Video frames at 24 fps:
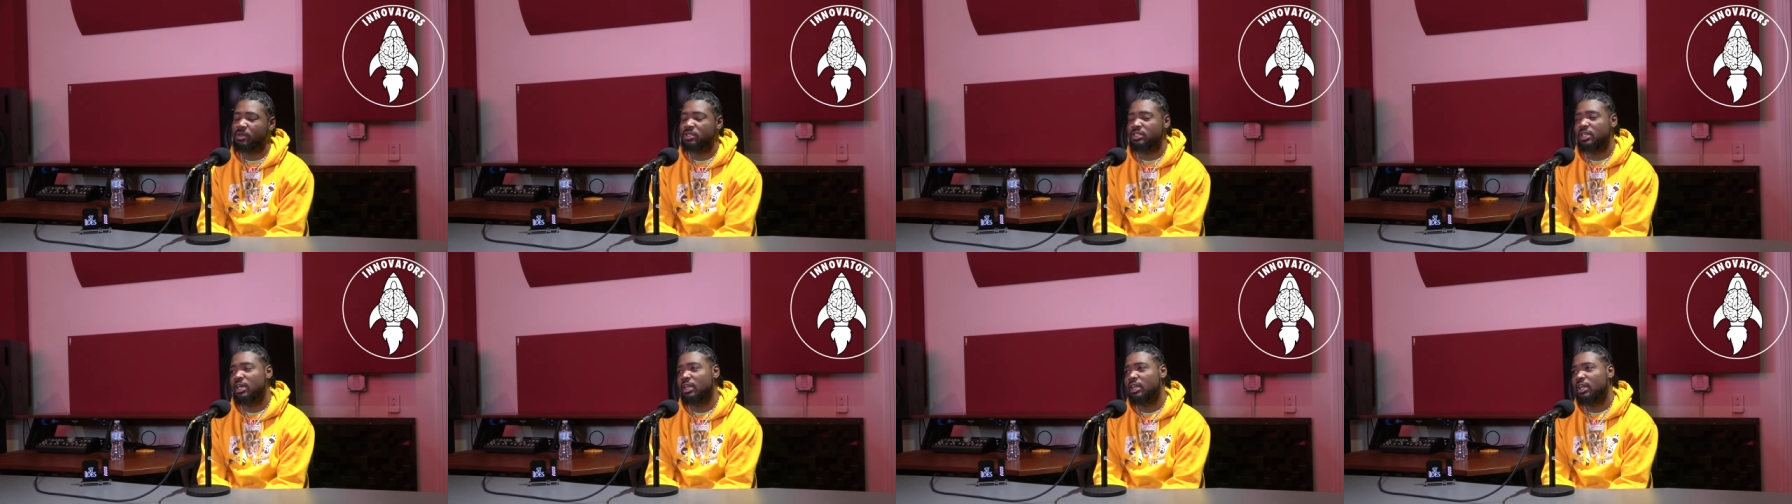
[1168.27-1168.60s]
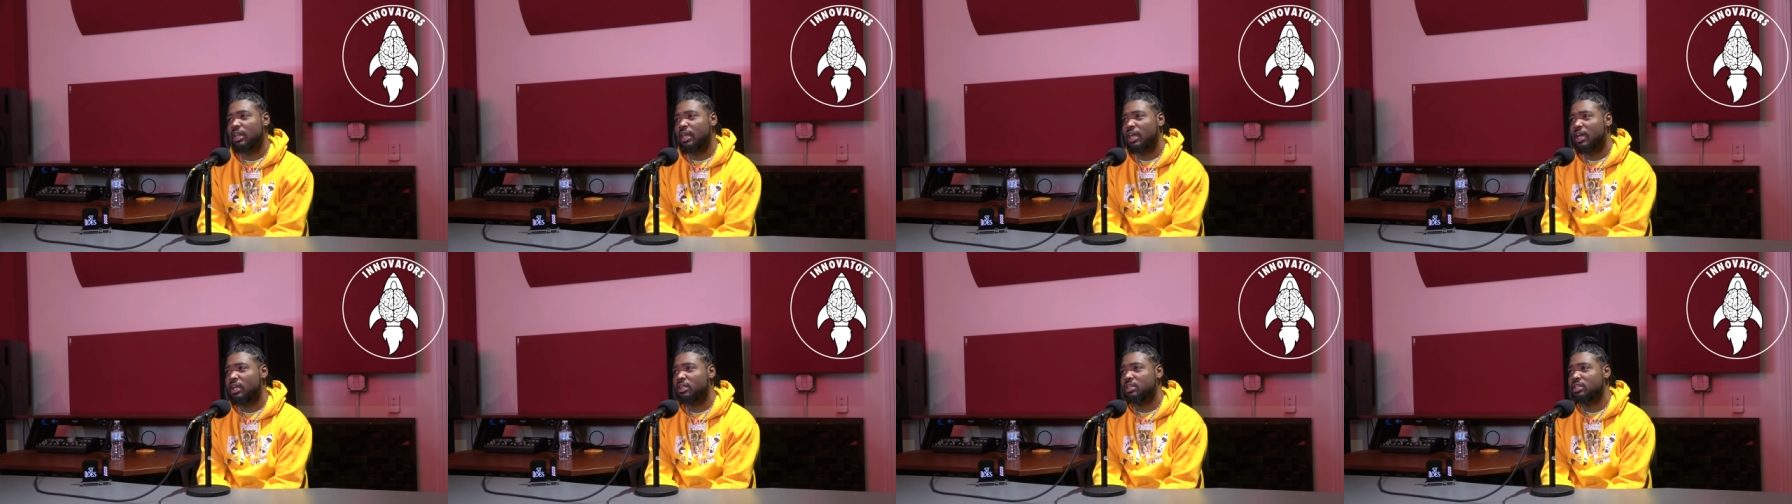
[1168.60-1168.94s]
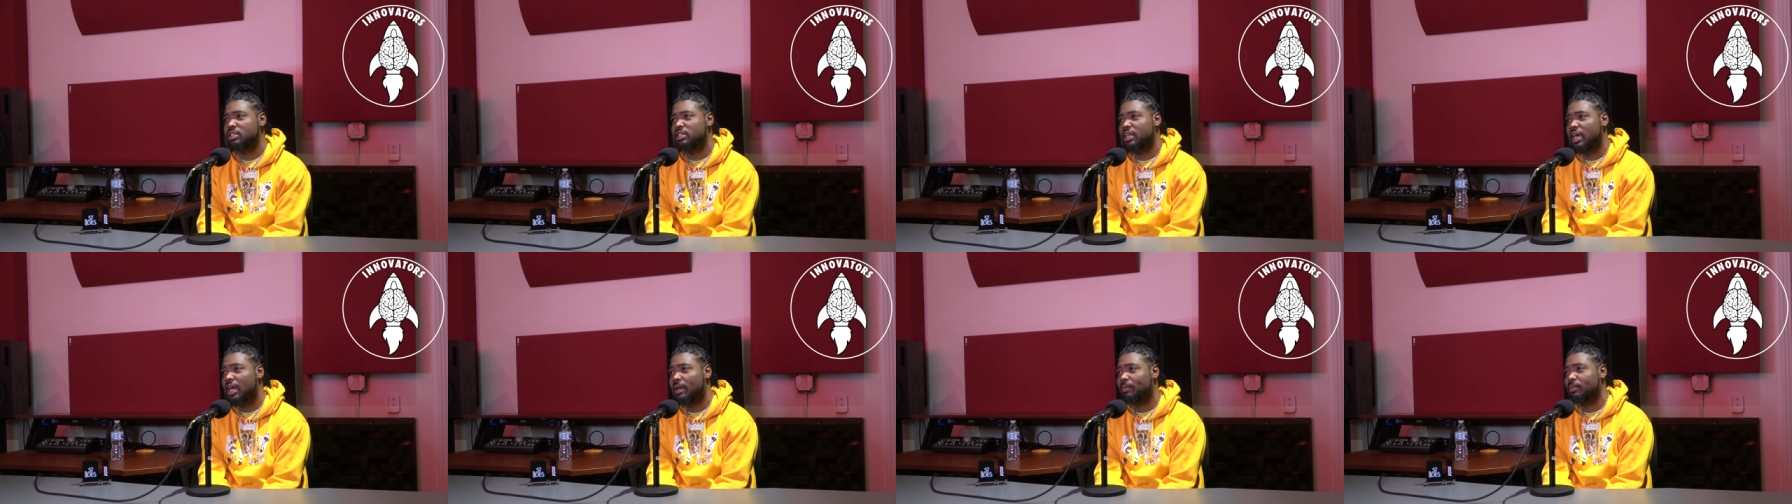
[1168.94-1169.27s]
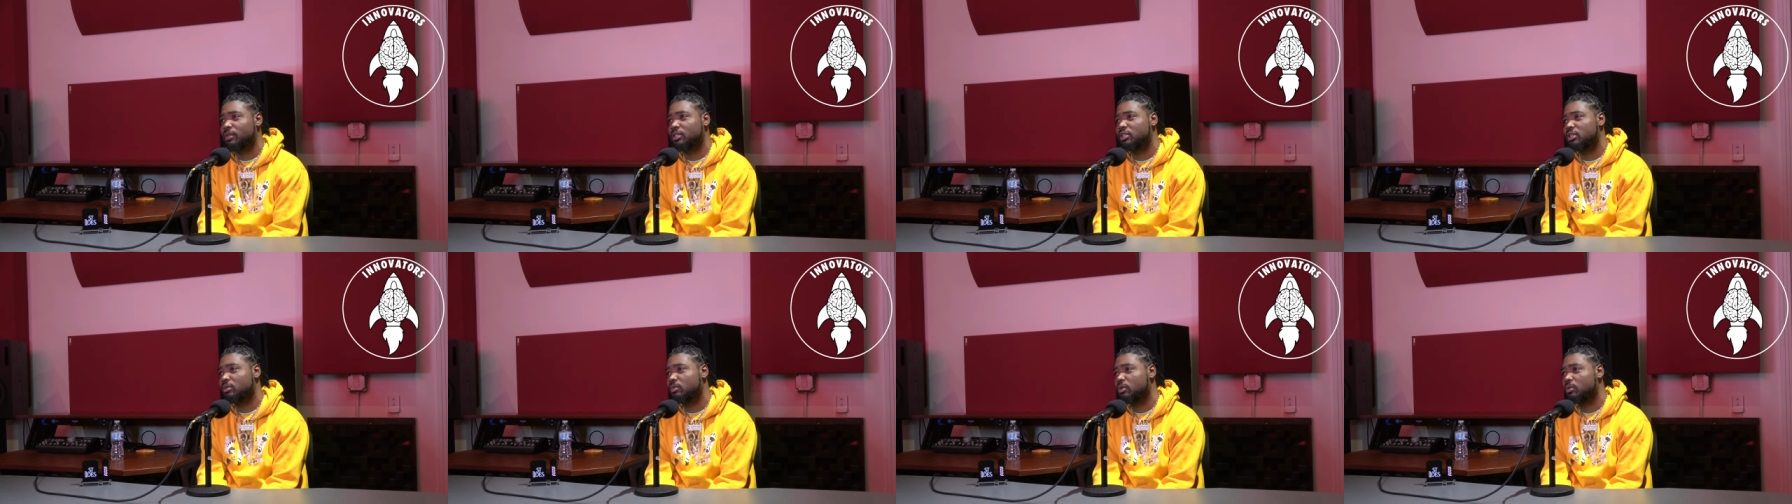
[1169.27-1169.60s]
because I didn't had this
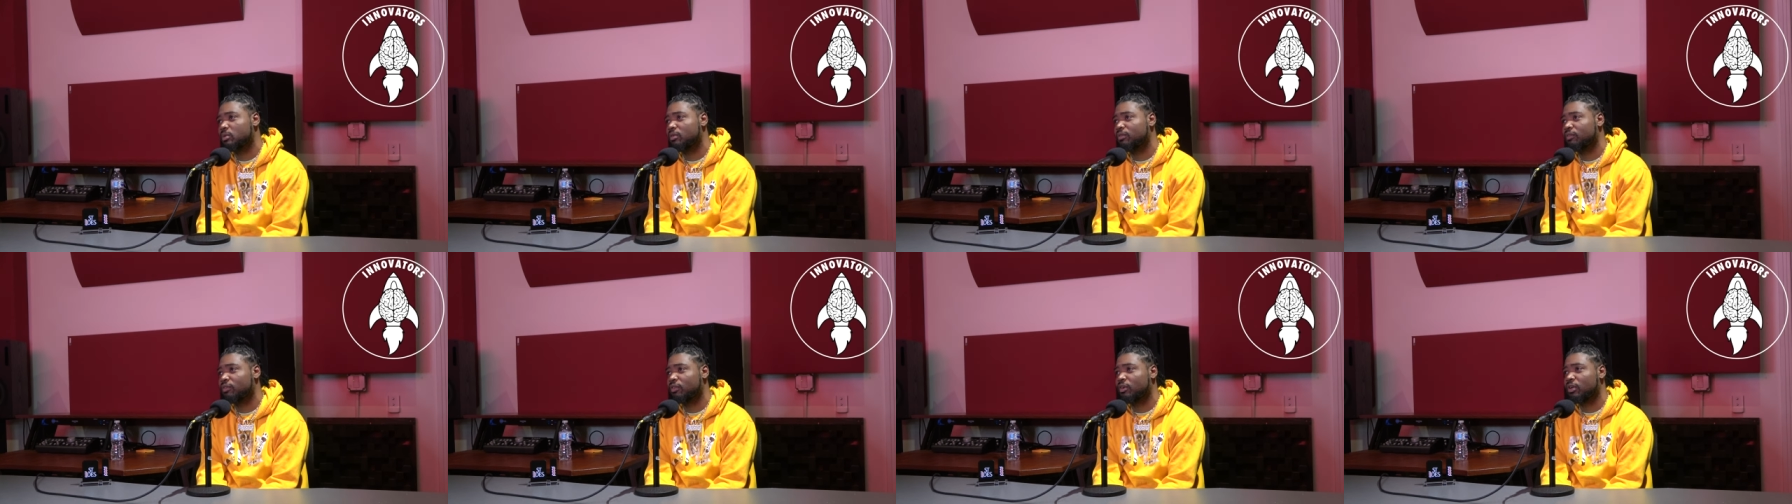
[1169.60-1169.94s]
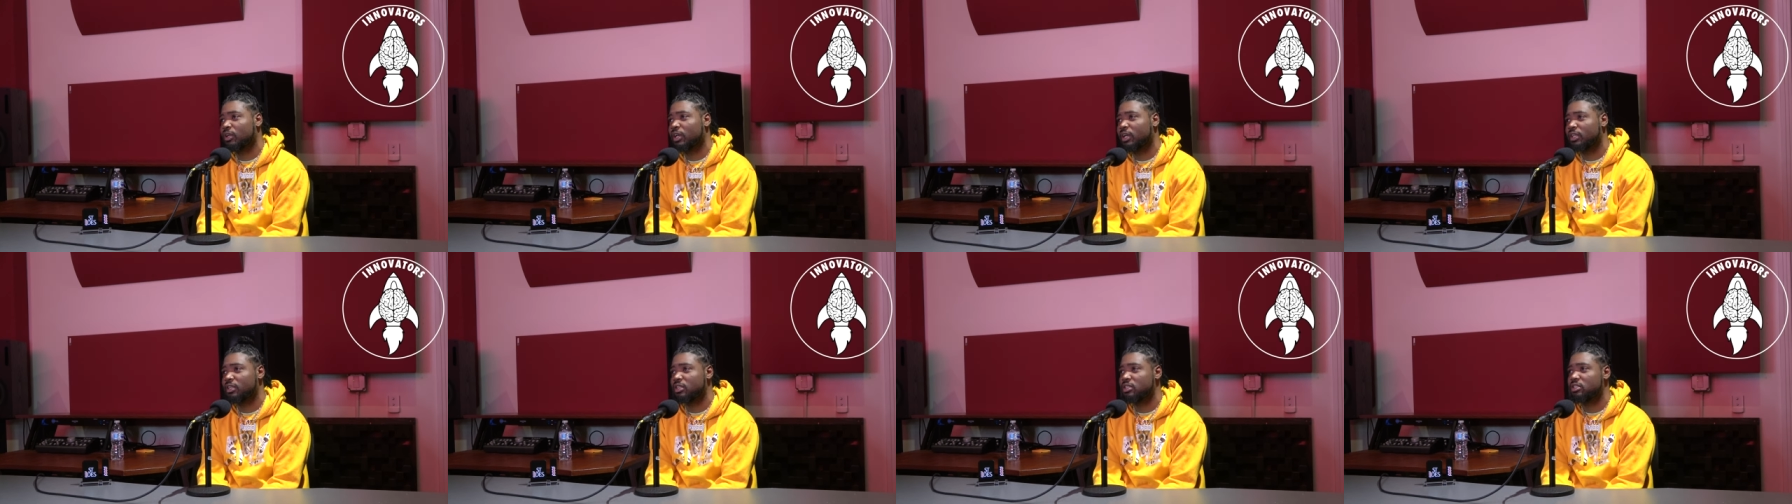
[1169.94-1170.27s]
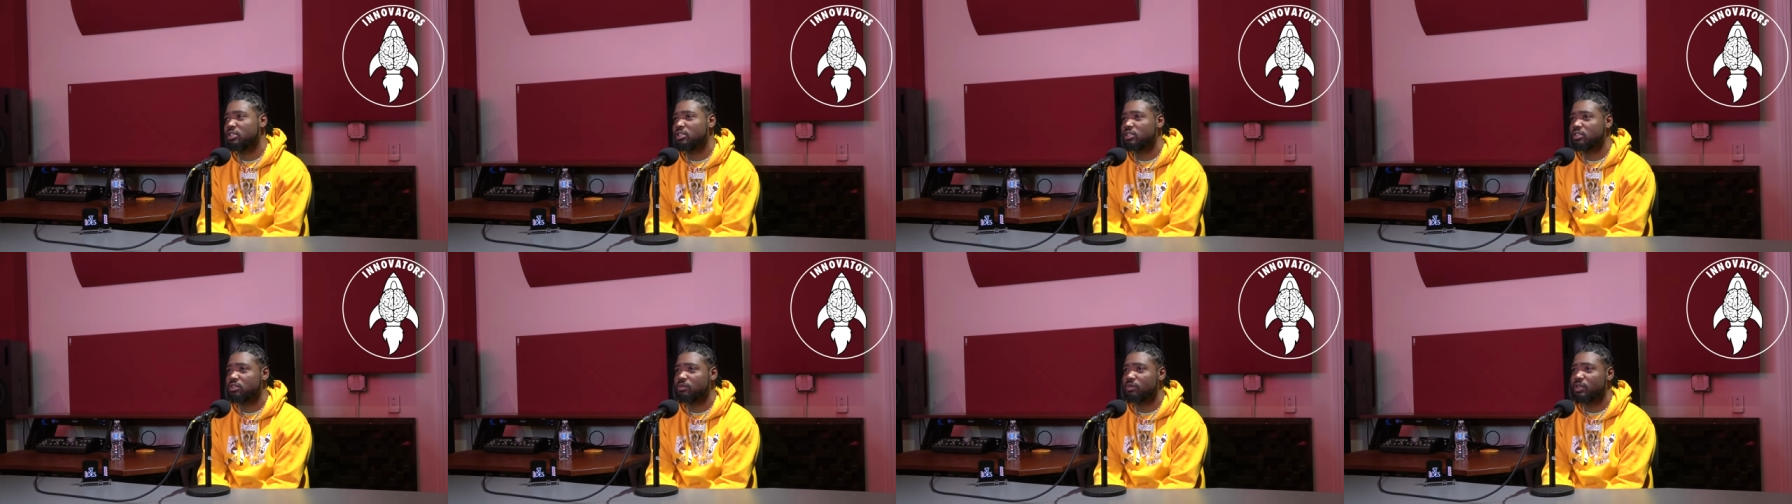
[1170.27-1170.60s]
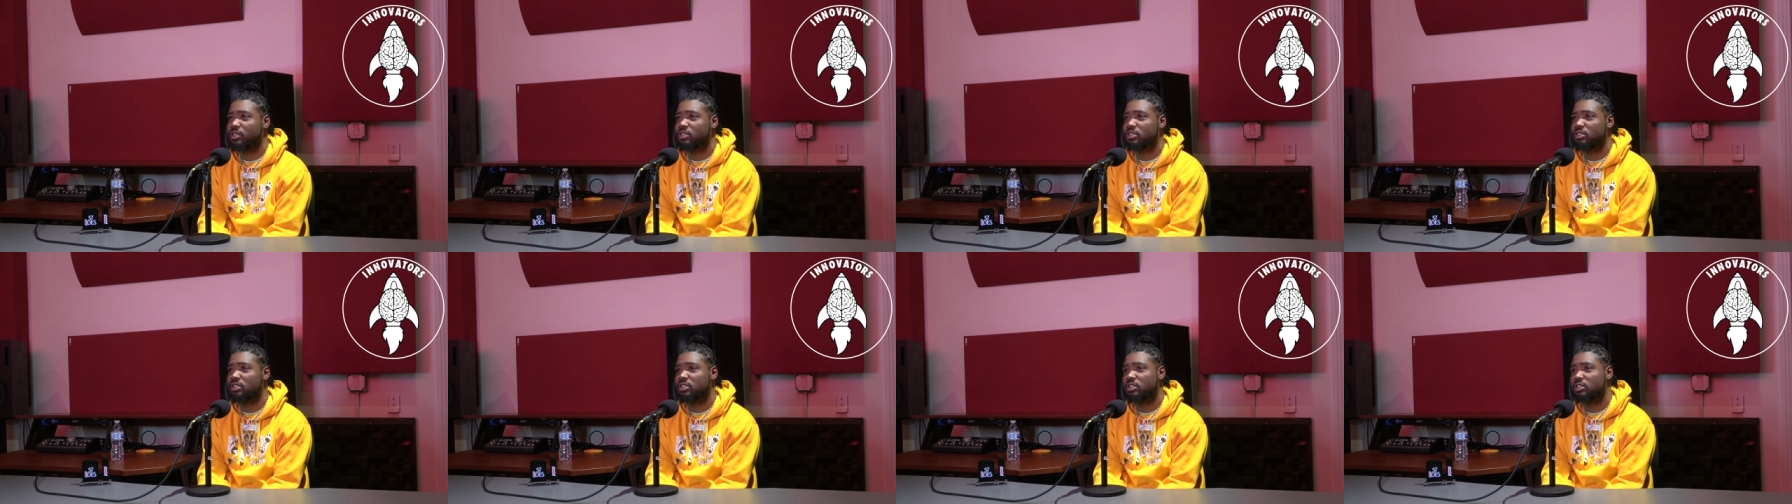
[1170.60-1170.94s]
happen to me before. Like these
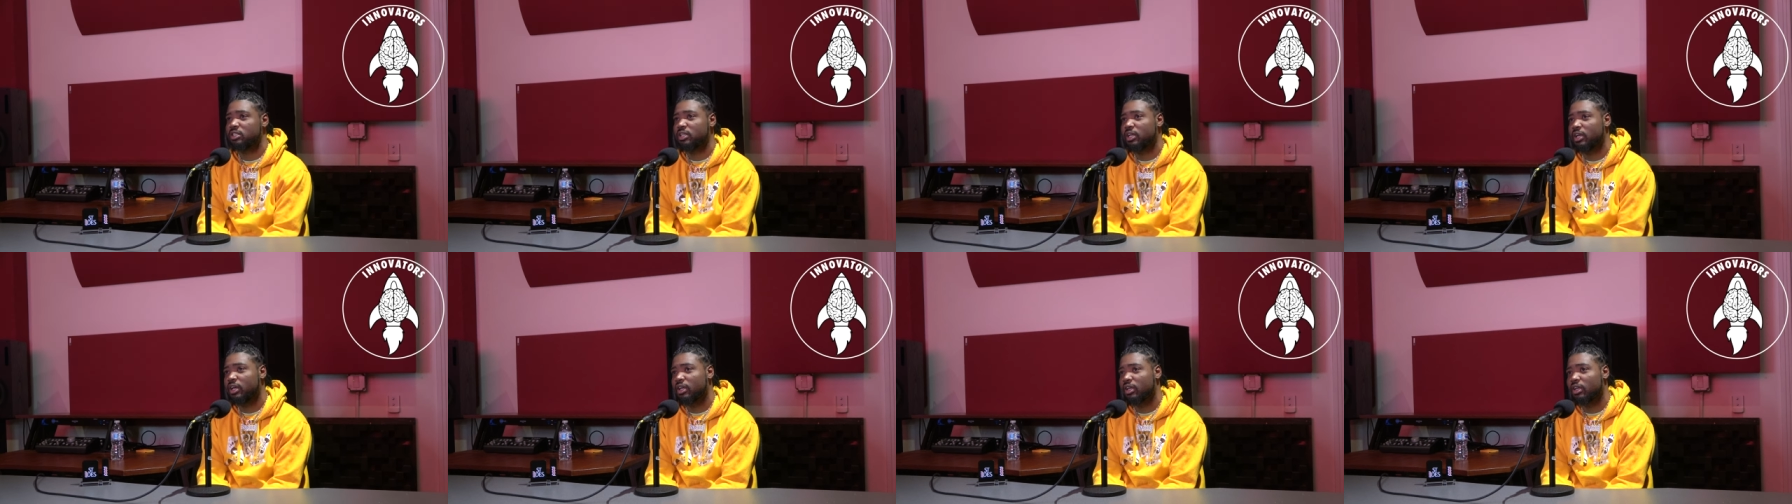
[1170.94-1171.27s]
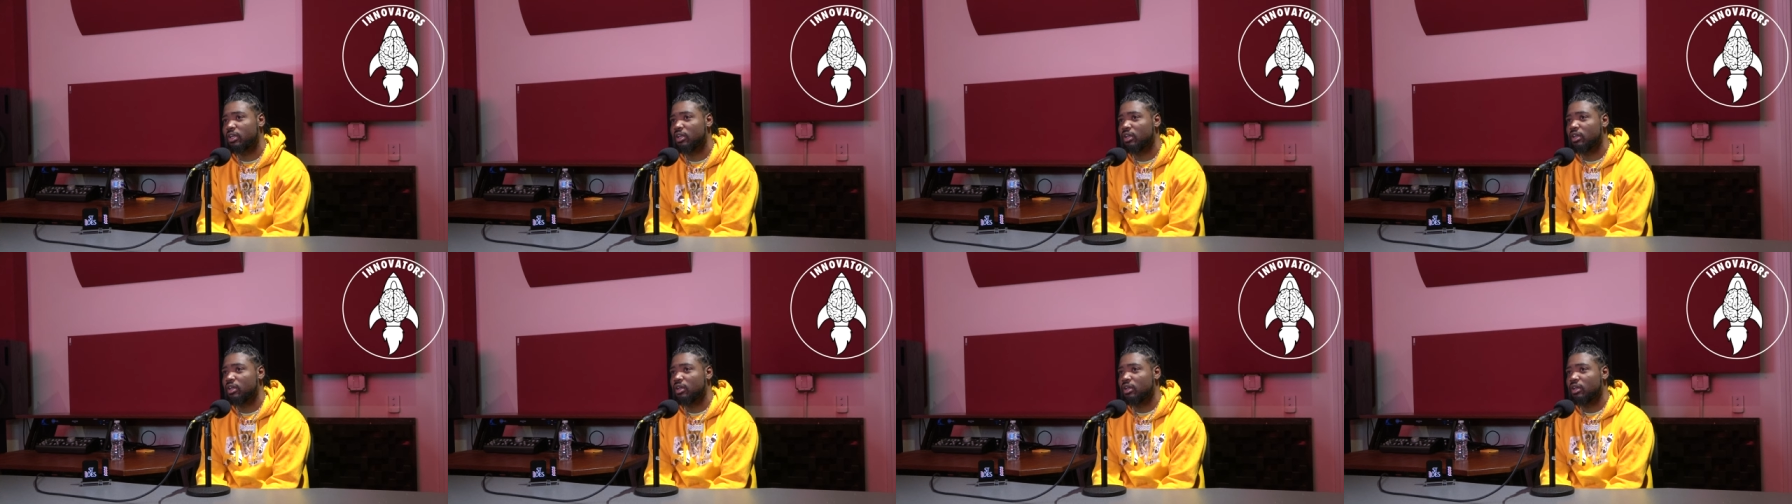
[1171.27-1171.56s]
situations, it's like,